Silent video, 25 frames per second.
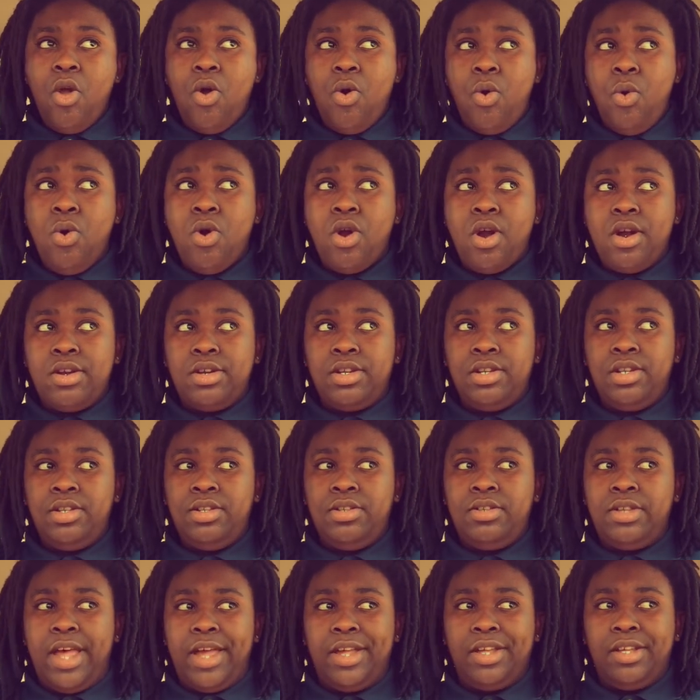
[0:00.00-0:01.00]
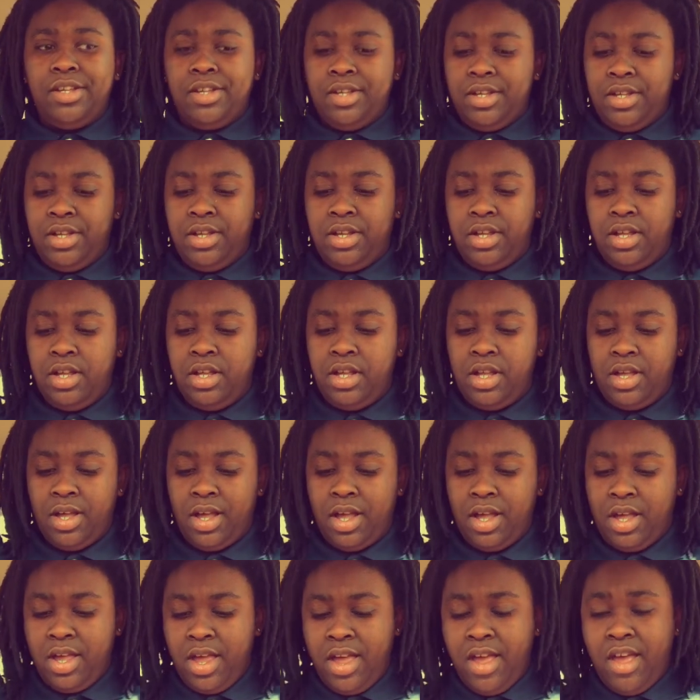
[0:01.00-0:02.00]
or like,
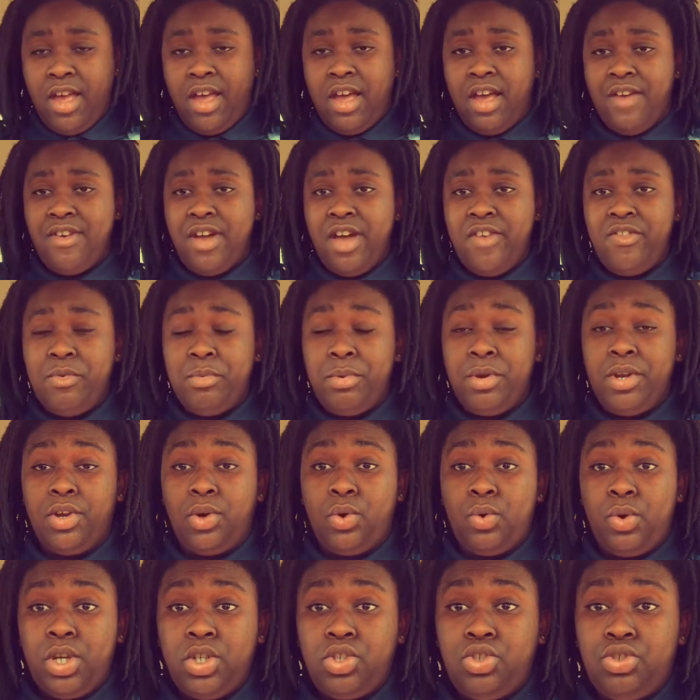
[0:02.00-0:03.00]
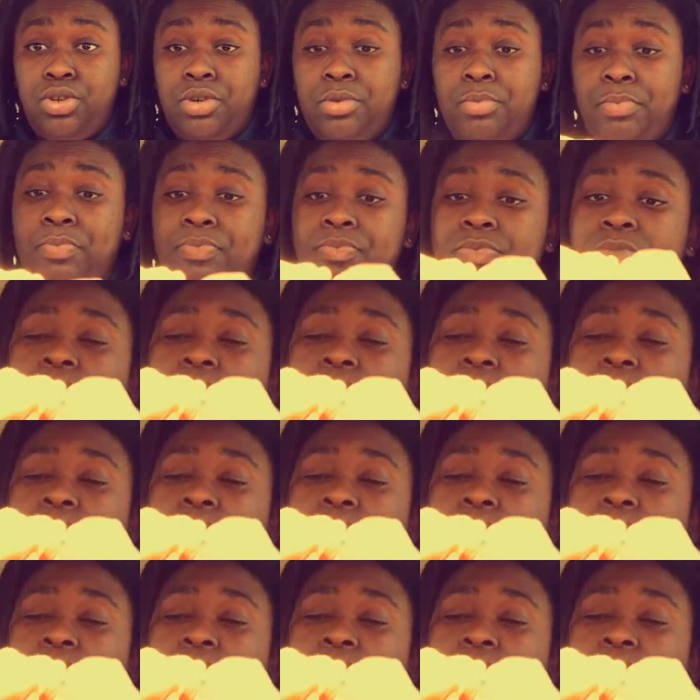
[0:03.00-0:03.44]
have y'all ever been to Quick Trip?